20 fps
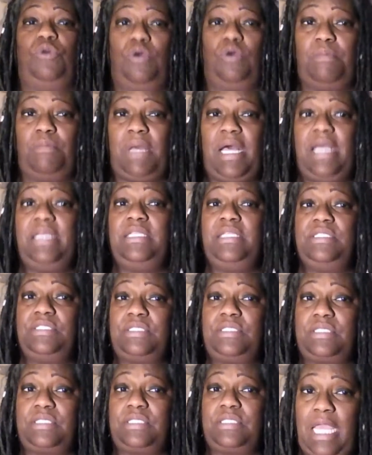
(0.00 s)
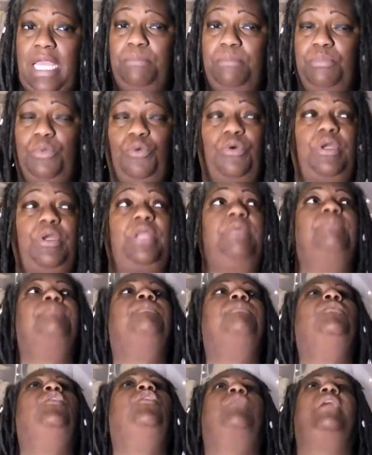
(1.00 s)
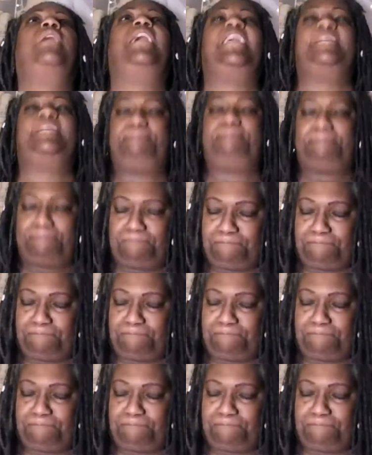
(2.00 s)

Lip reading: on my skateboard. Okay,